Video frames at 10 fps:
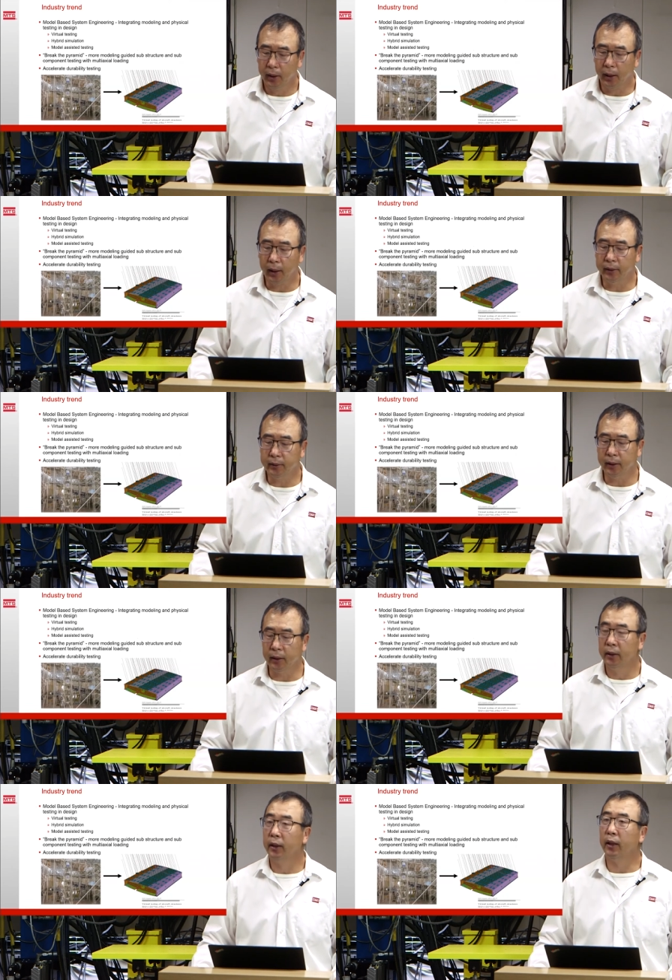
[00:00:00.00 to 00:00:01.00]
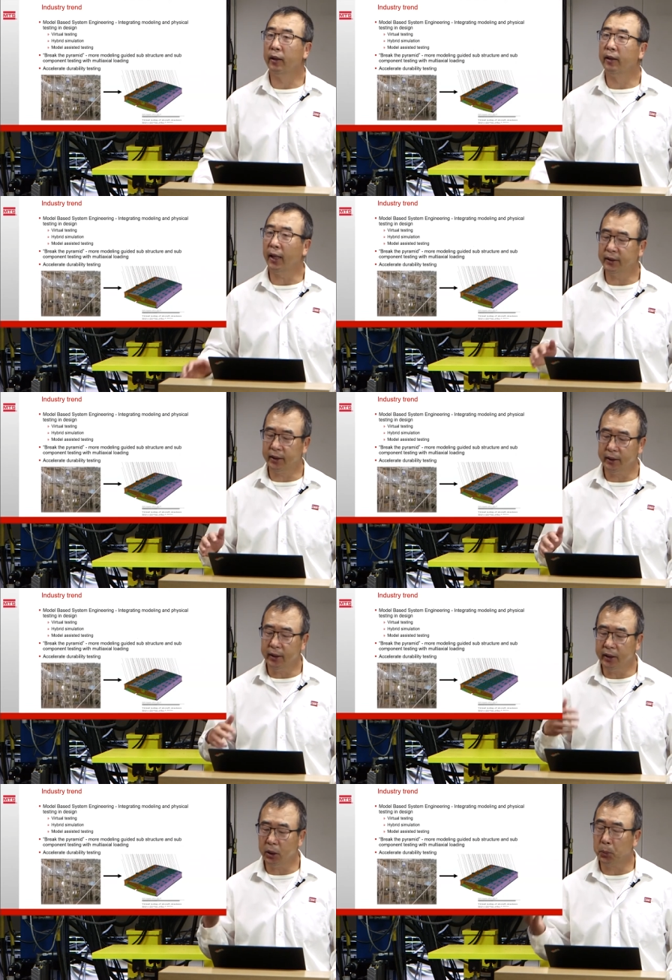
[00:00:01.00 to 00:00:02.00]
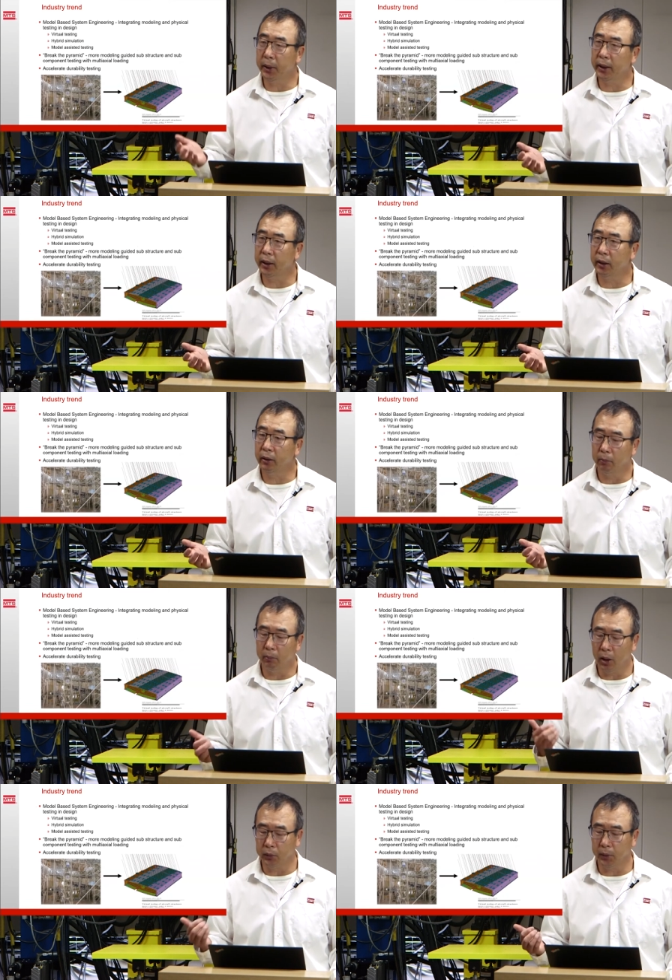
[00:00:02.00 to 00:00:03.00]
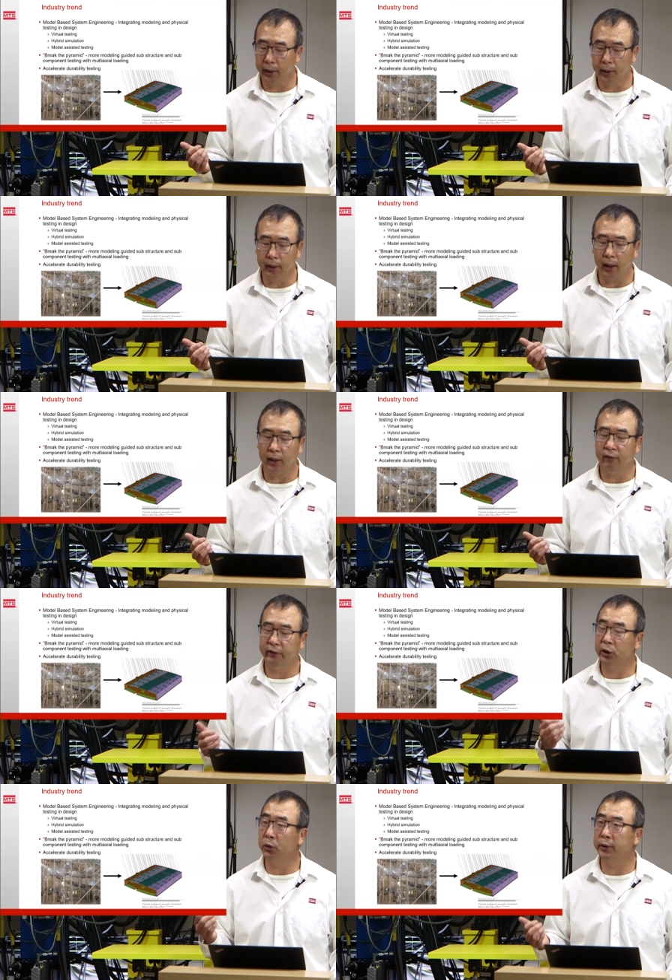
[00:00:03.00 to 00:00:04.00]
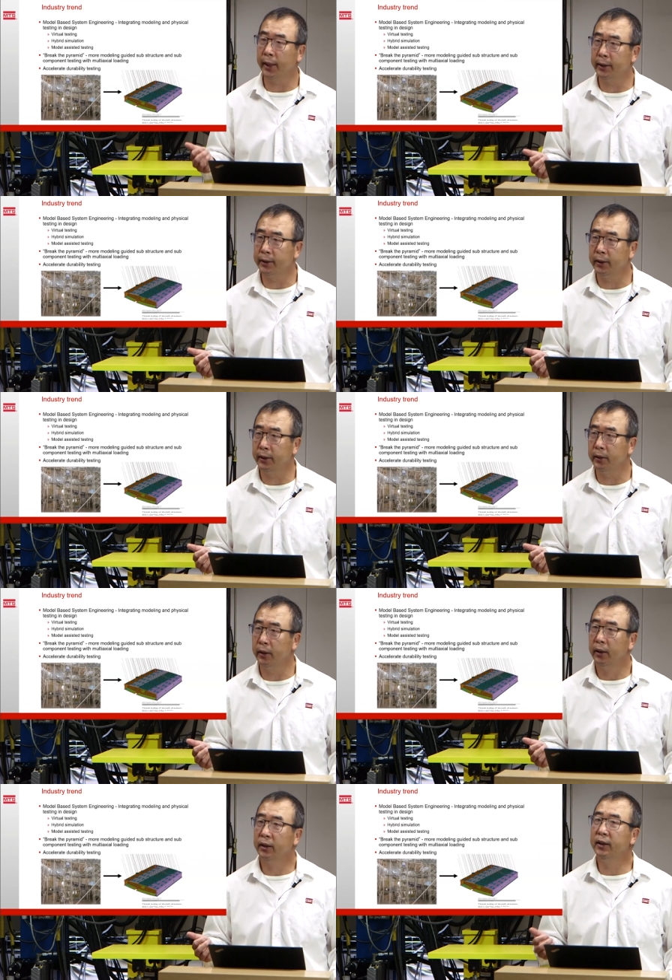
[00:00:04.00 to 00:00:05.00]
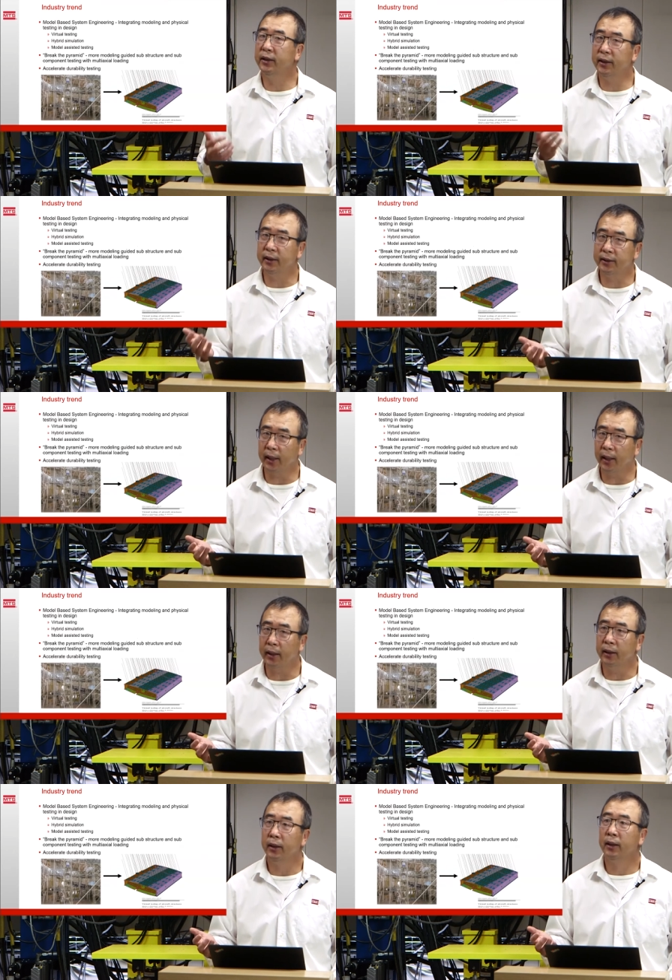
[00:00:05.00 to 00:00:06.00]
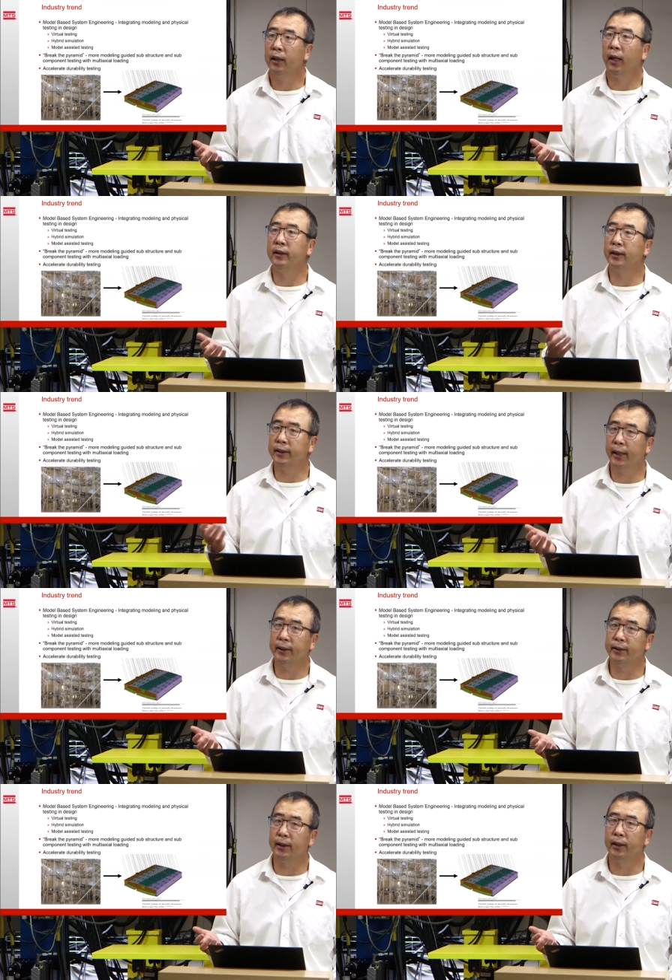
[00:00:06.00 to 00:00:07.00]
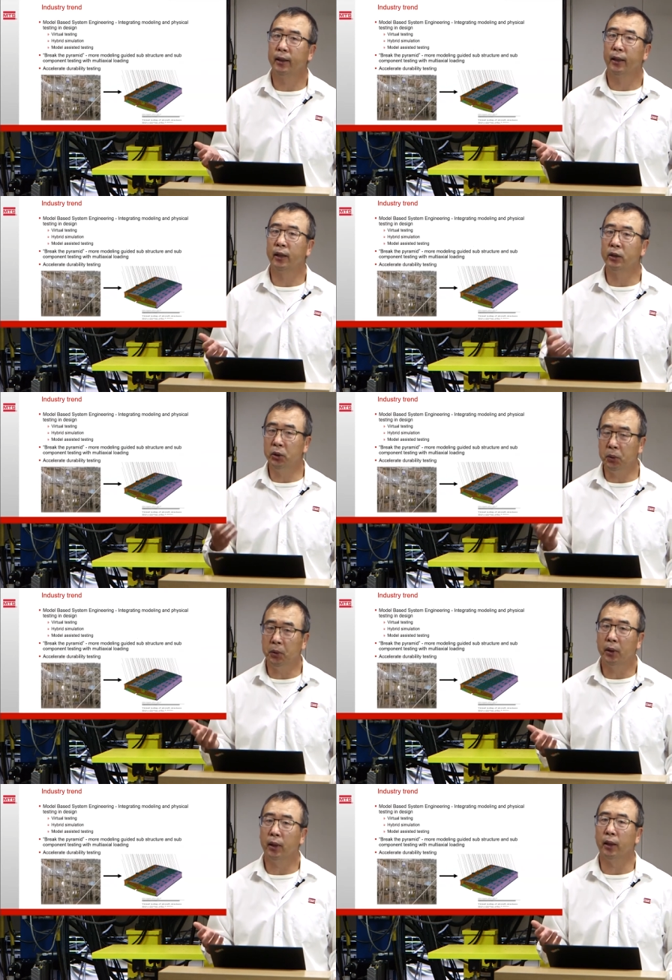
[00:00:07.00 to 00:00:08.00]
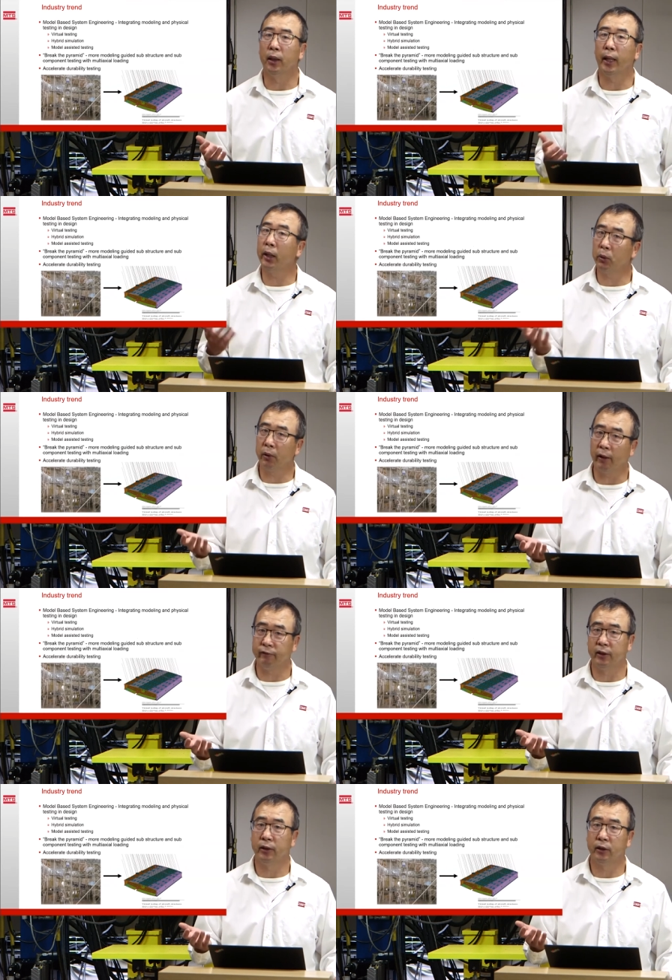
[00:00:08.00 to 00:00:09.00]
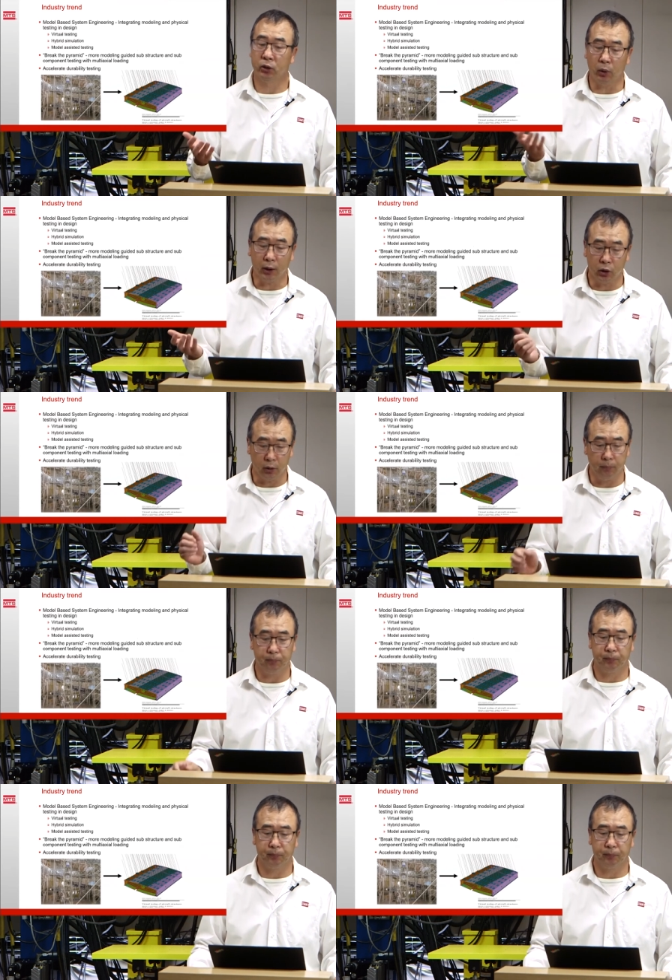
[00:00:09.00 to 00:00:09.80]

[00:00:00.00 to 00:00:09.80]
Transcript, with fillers: And uh, uh, that's integrating modeling and physical testing in design and test a new uh, aircraft structure.